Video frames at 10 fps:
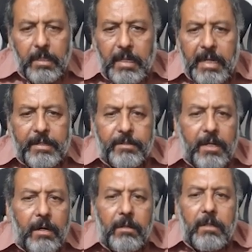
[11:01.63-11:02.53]
and
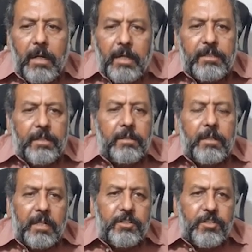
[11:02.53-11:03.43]
the other
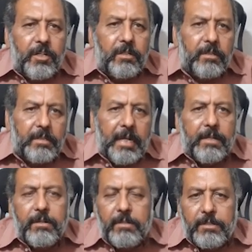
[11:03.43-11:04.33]
culture that
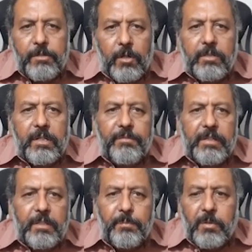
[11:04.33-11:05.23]
is not giving
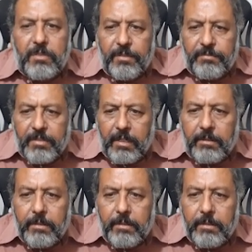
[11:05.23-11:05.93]
the positive result.